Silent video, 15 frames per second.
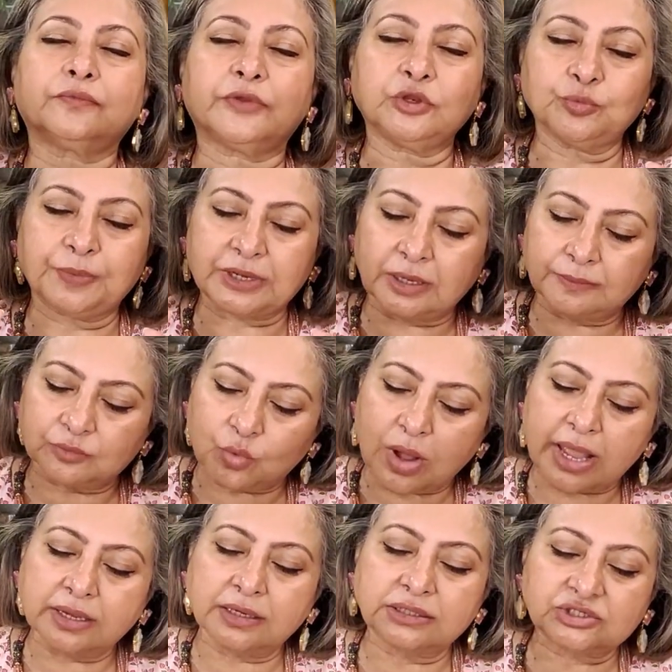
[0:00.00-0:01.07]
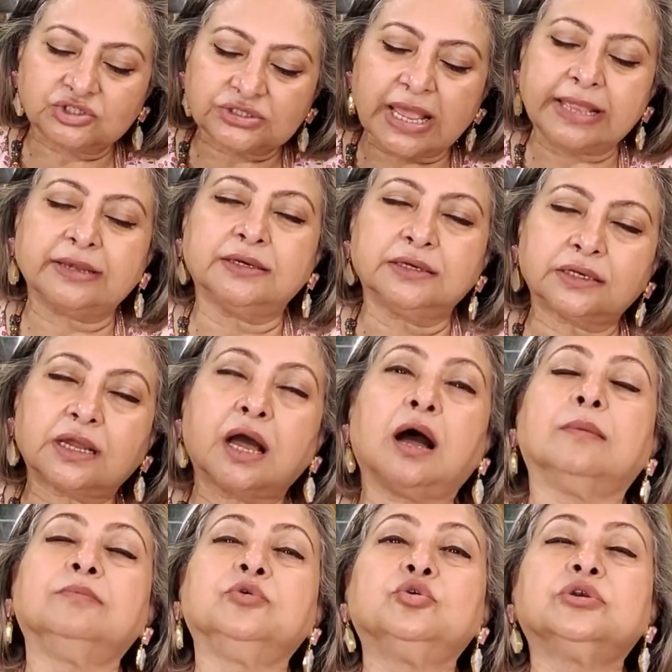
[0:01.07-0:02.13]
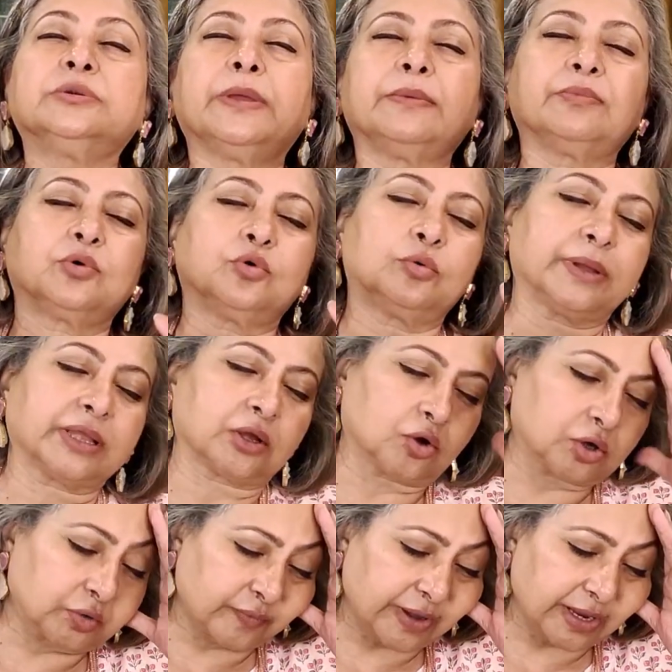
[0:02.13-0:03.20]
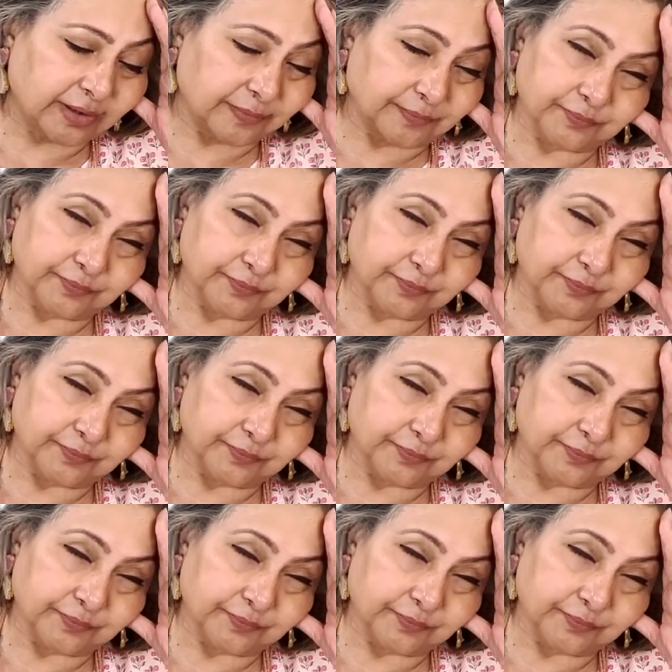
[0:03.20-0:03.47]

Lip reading: When you become quiet, silent, calm, you'll remember, oh my God, why?